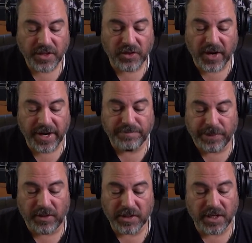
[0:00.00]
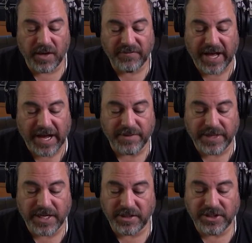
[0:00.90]
grand bulk of
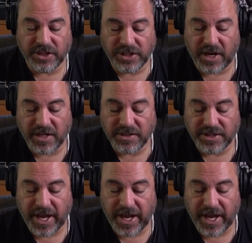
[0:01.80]
Ahmed Al-Jazar's